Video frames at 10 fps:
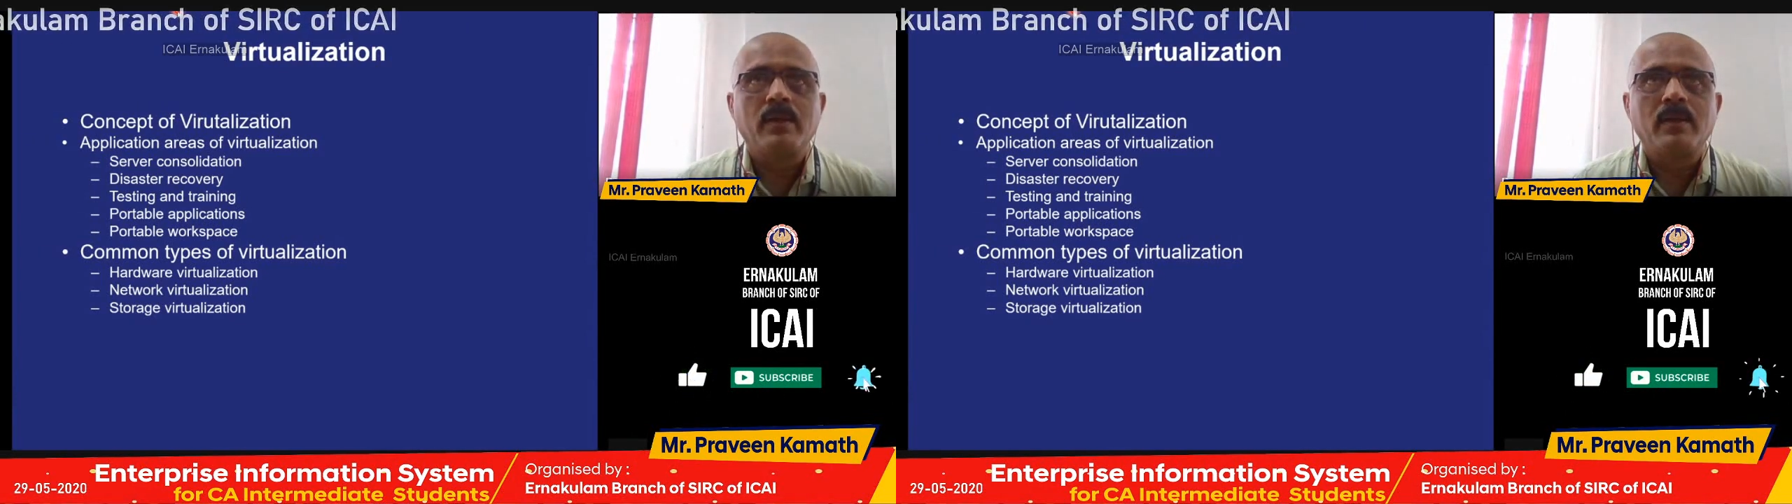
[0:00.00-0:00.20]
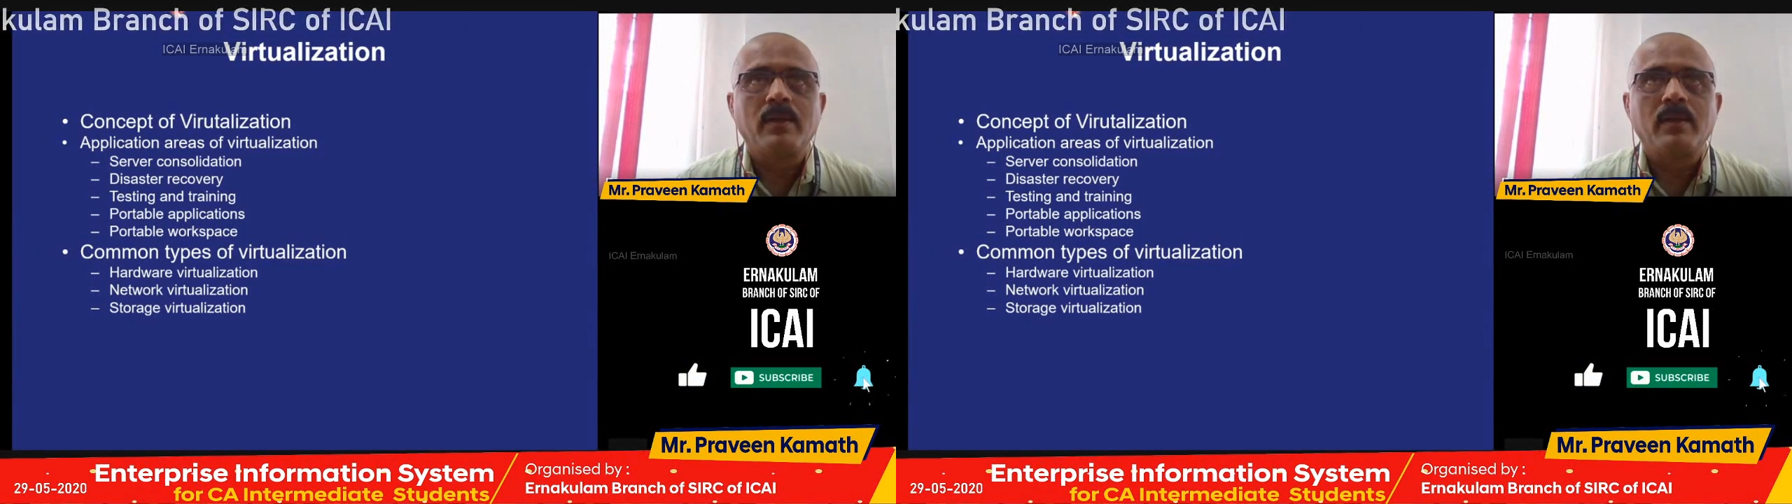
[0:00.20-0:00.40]

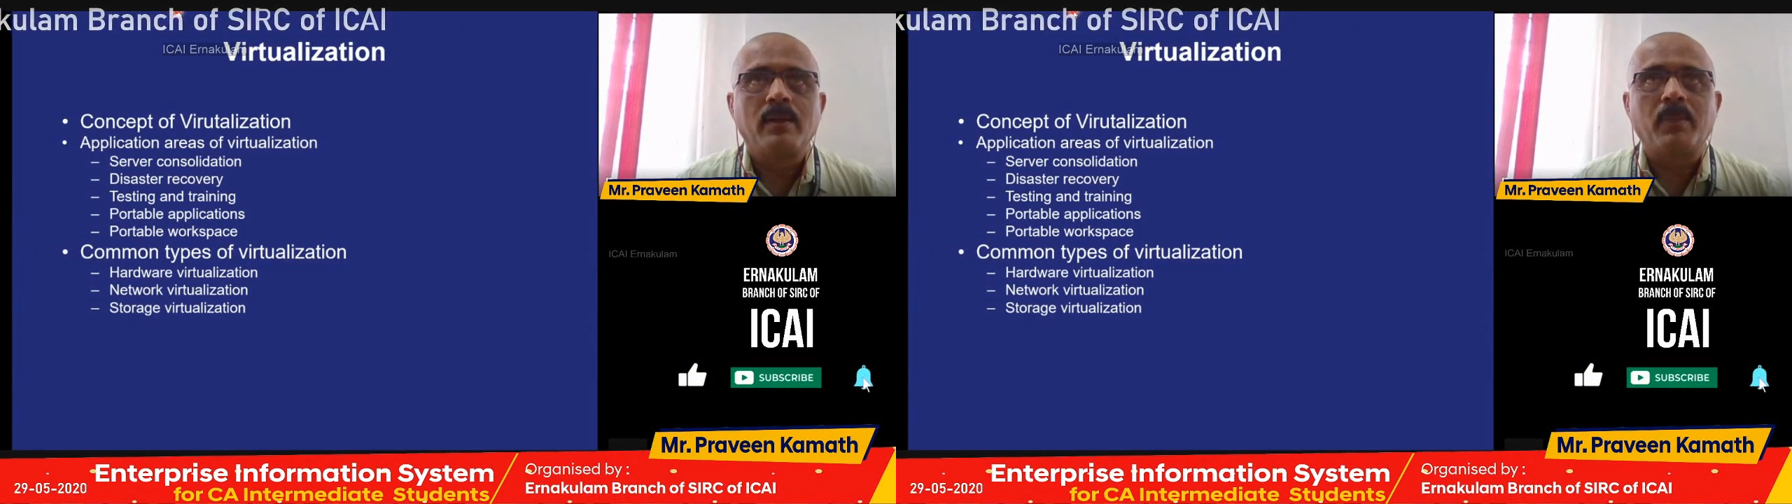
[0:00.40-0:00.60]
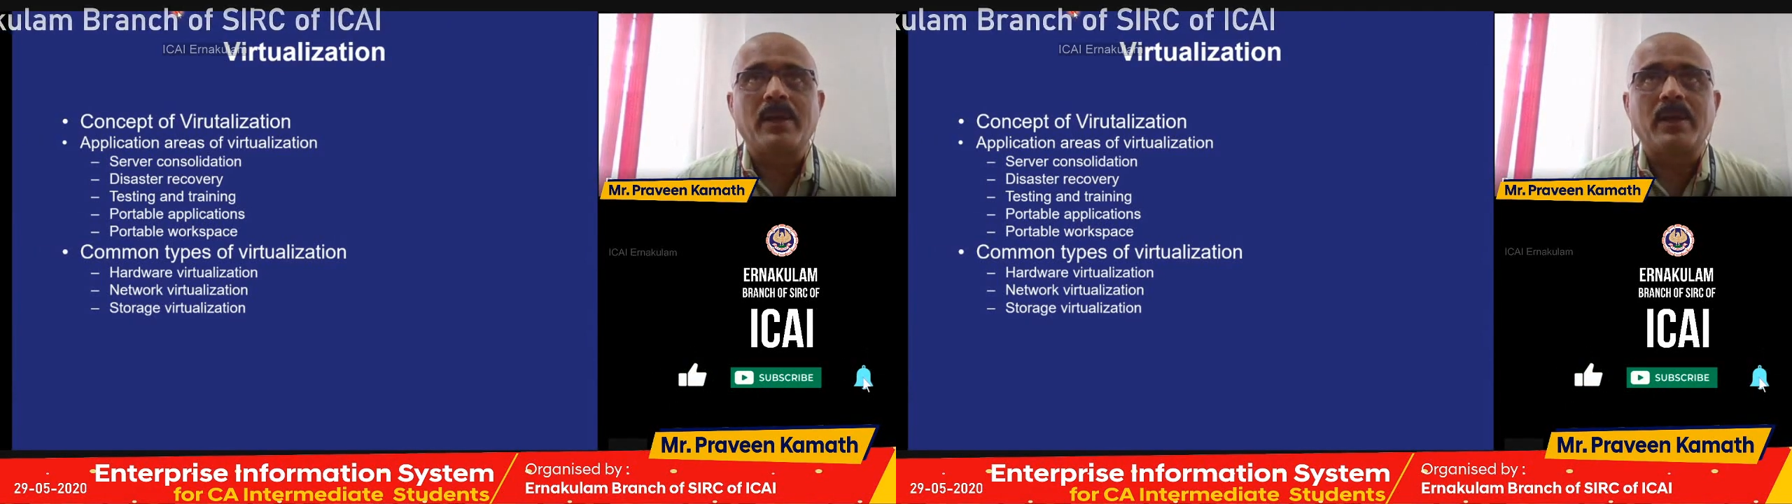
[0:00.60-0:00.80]

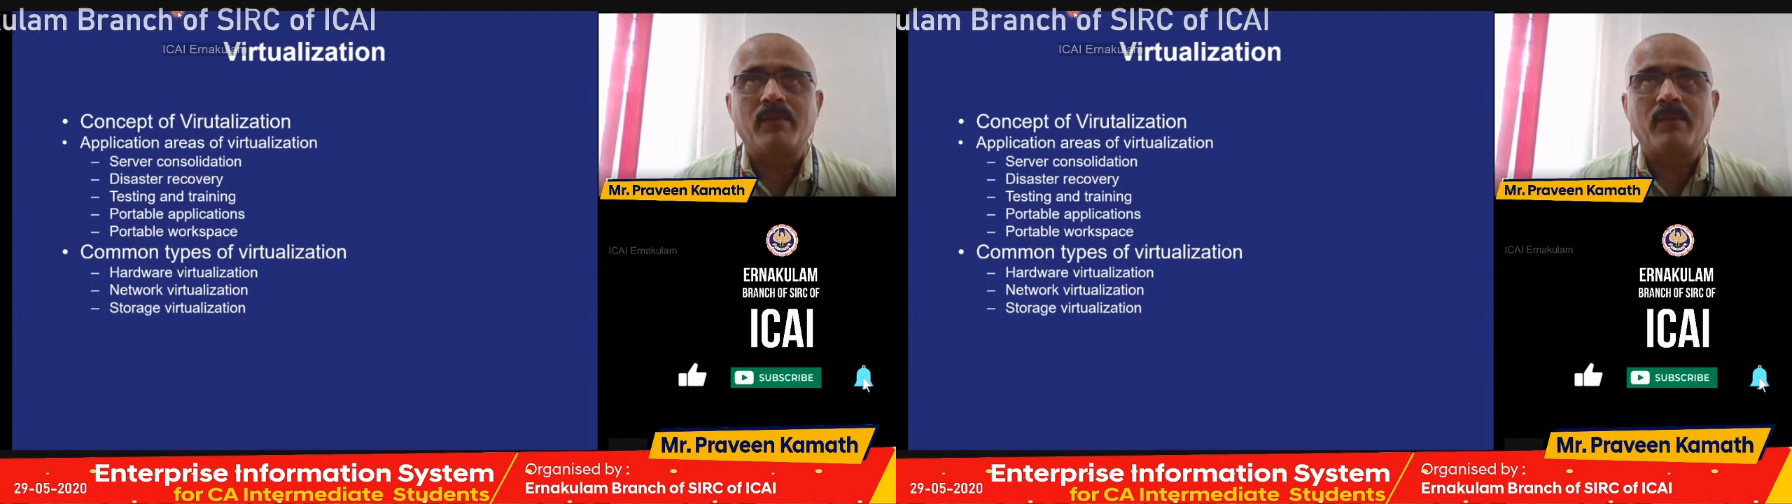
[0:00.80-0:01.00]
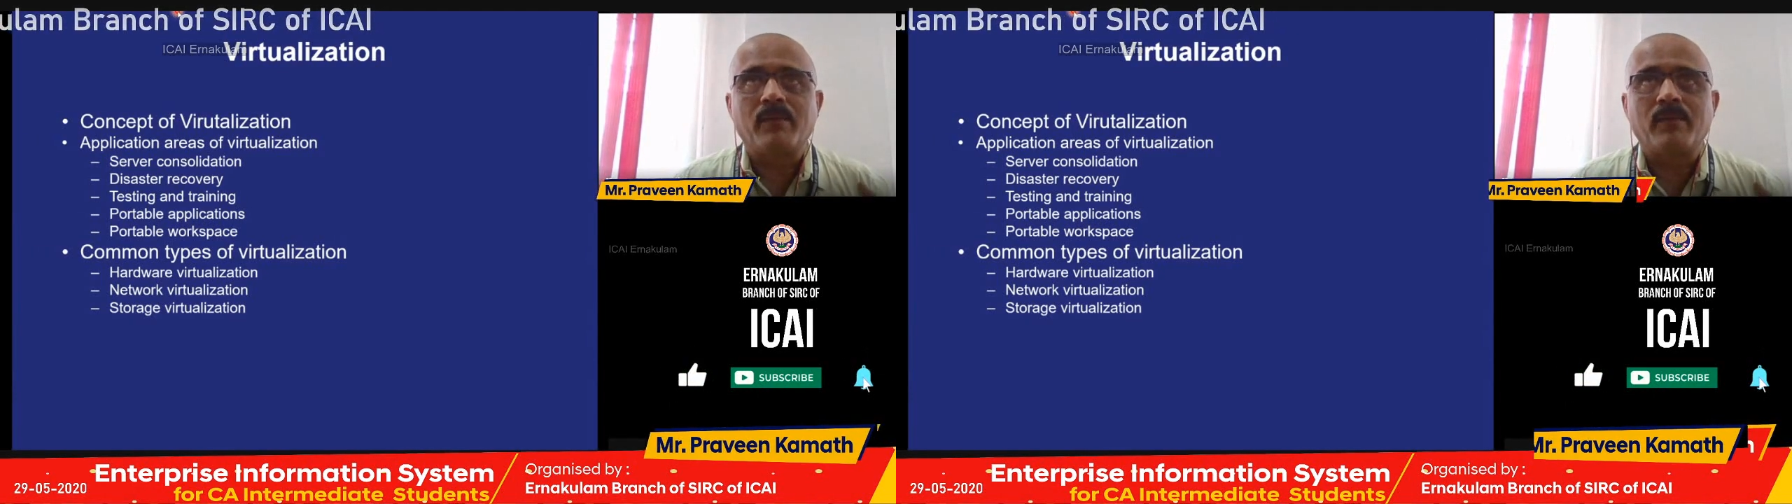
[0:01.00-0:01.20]
But for
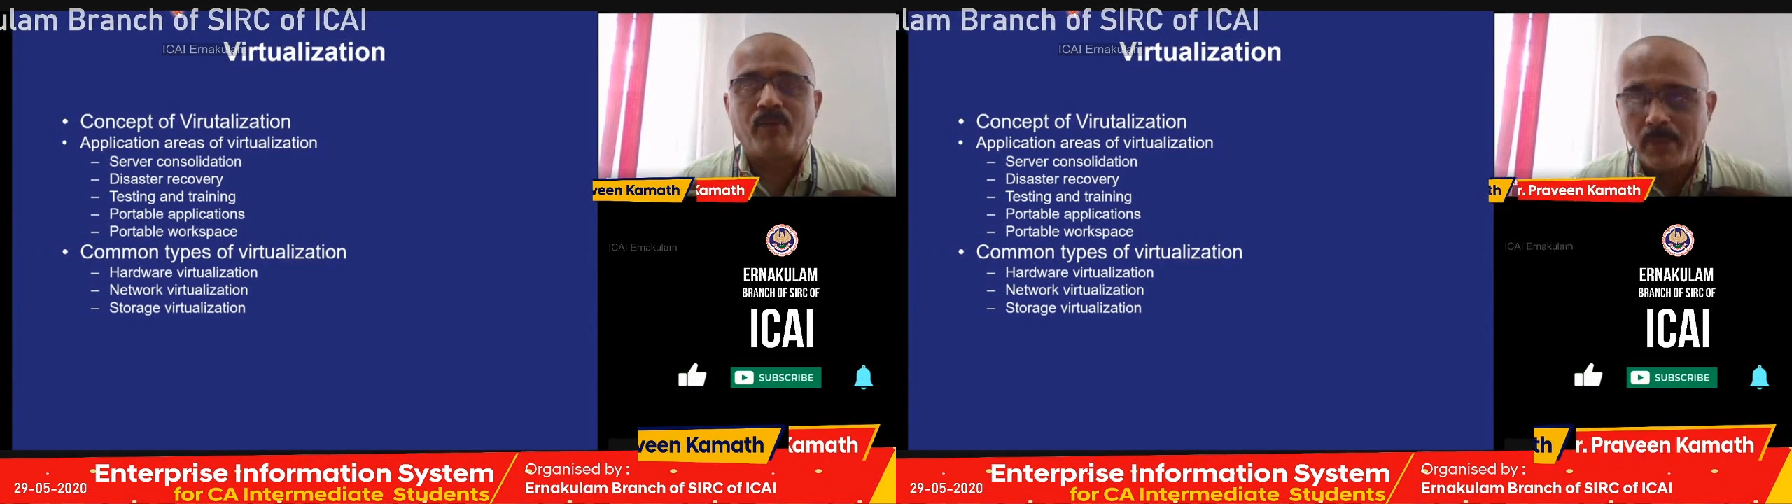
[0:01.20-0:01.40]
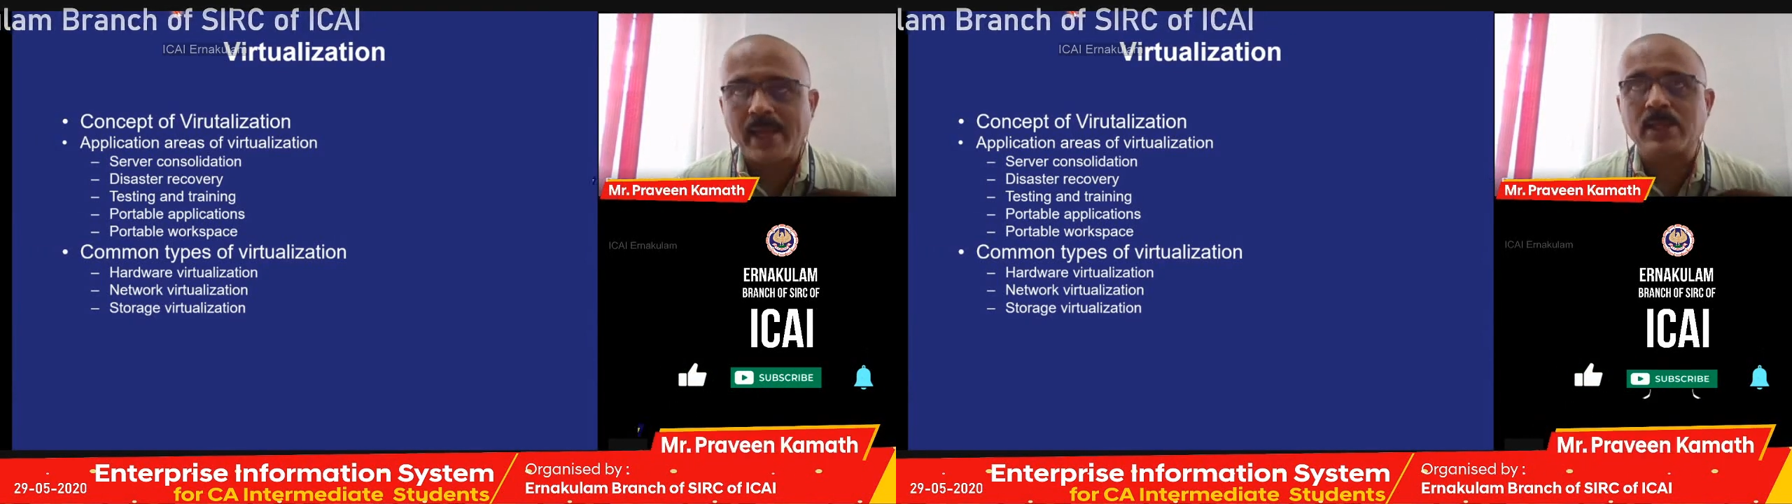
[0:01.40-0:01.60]
me
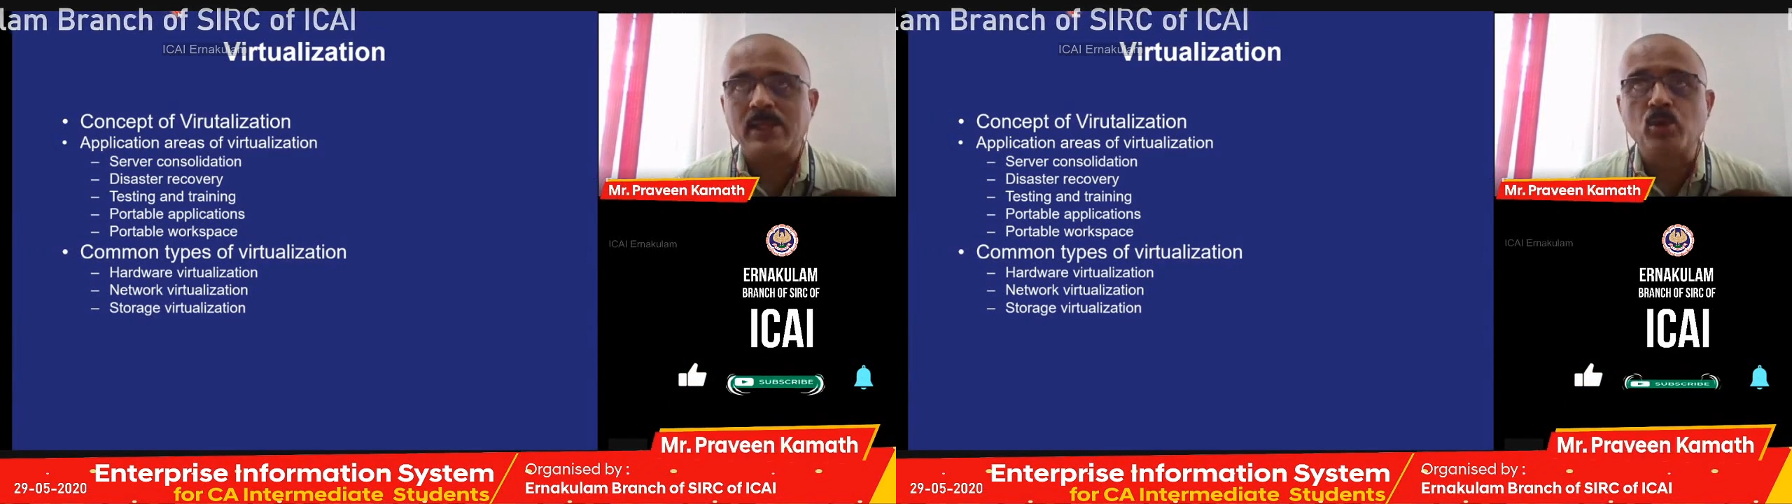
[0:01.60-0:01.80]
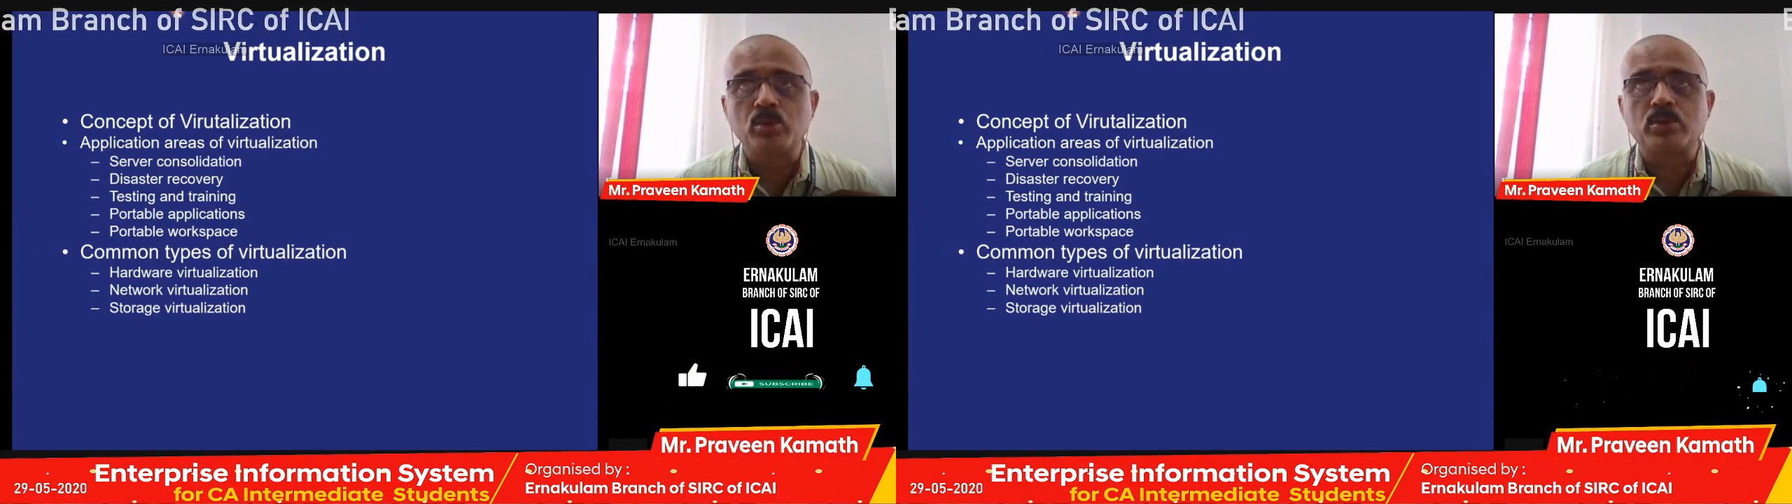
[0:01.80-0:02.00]
as a
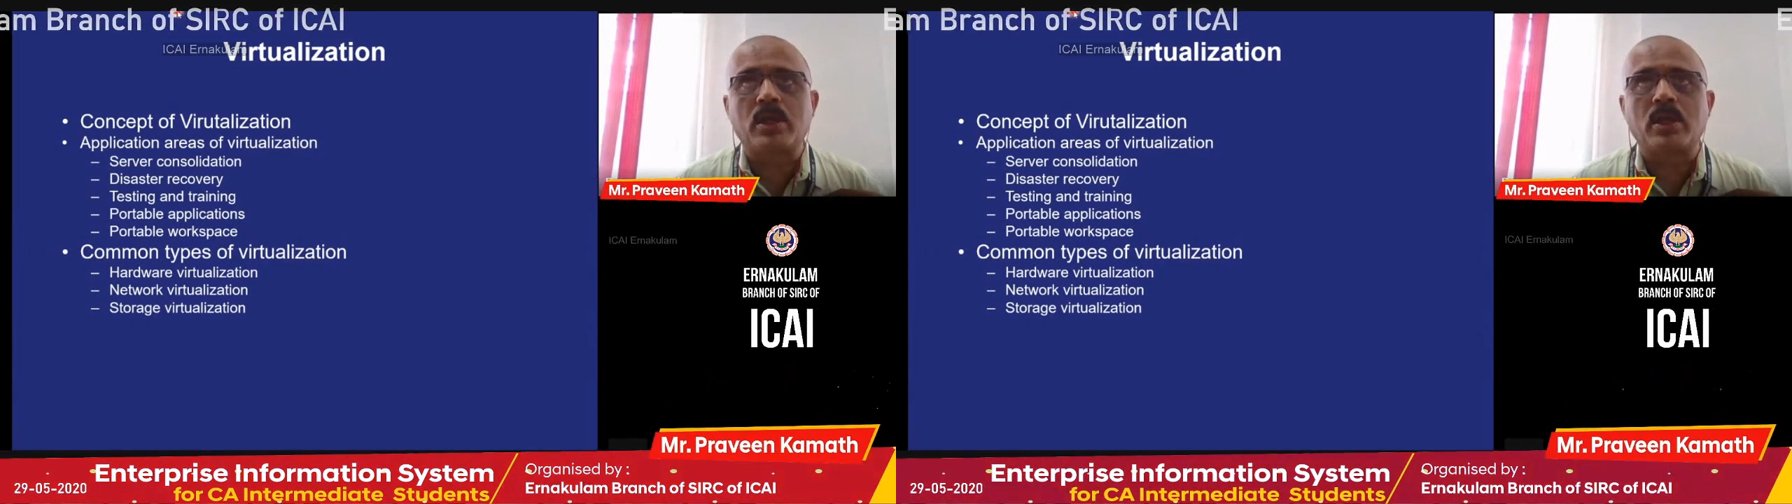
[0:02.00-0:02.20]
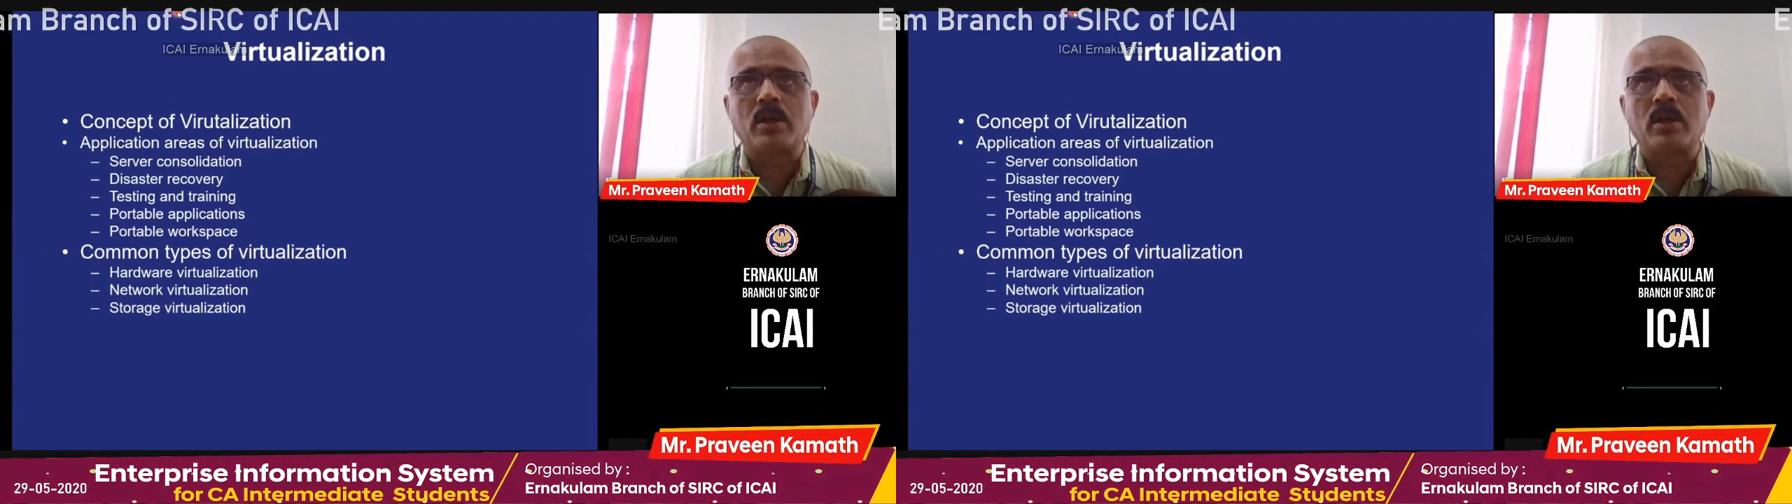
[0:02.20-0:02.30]
user,